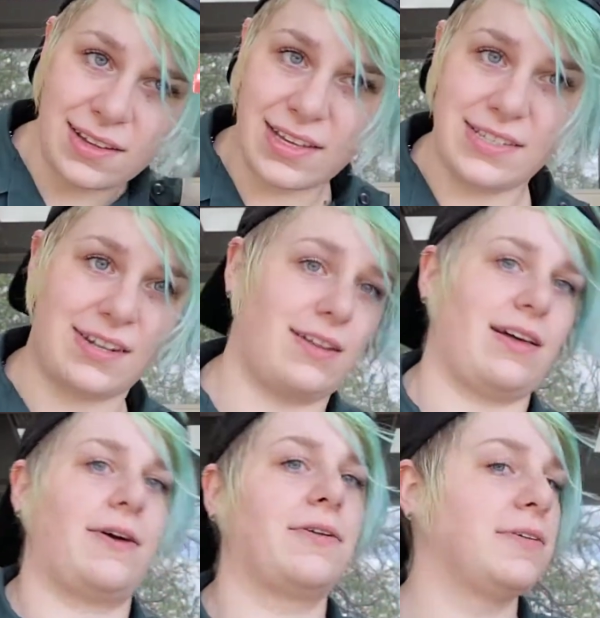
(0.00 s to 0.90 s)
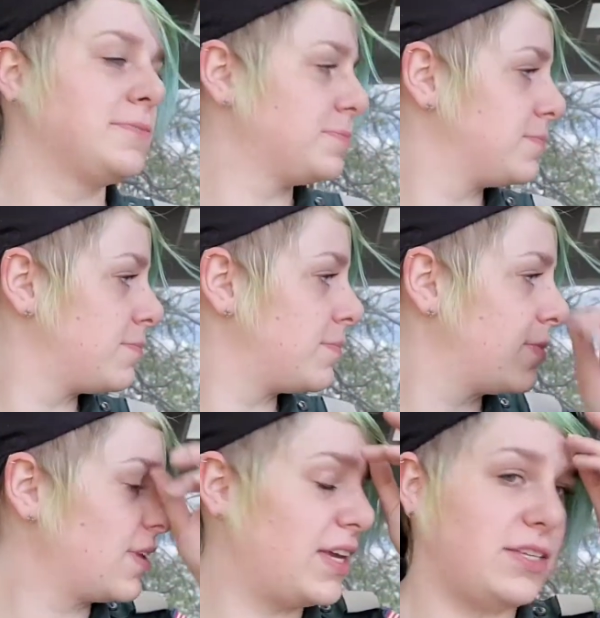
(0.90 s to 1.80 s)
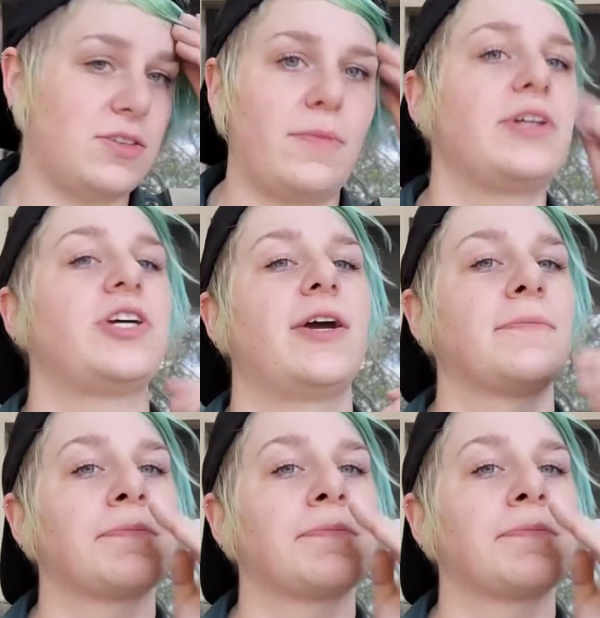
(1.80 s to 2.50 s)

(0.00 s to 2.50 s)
He's not allowed. He stole my chair.